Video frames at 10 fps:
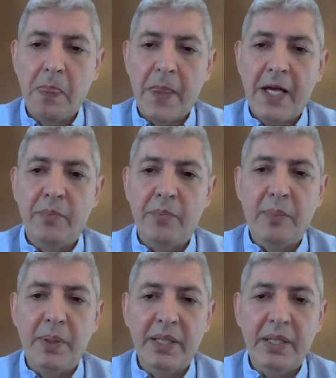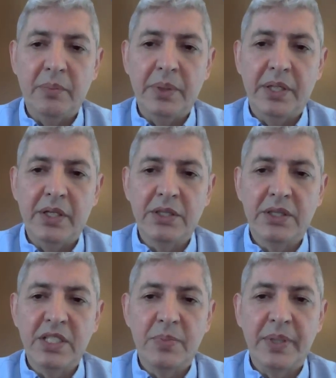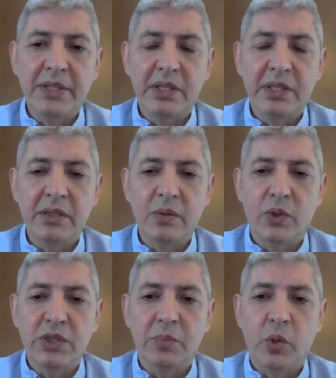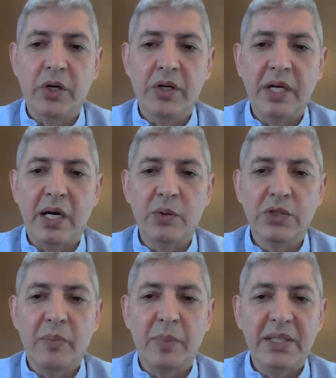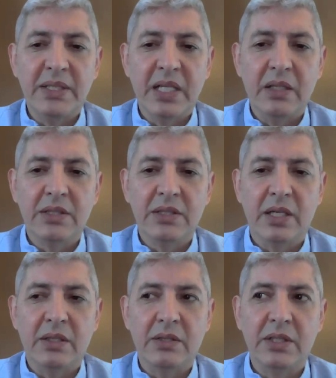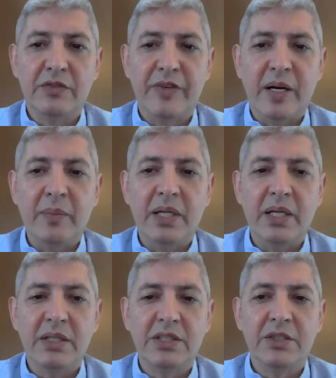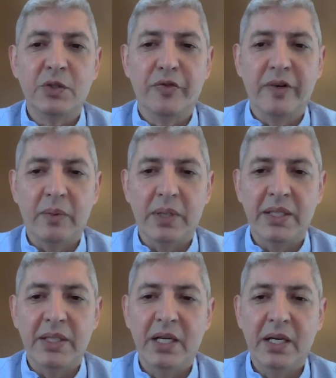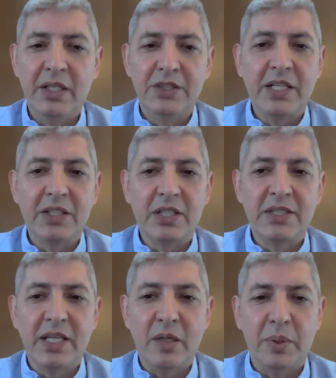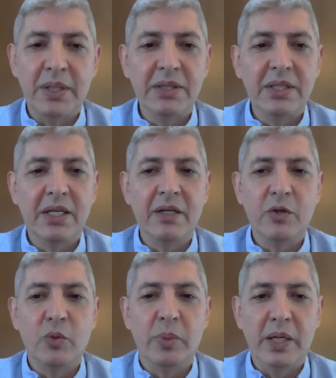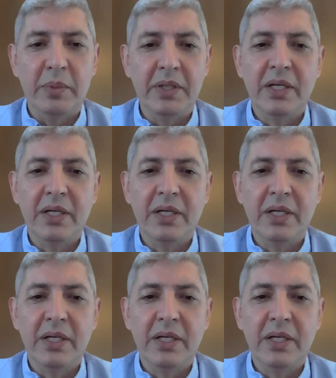in public because this person was born now someplace else and his family, his new family, is actually celebrating a new baby.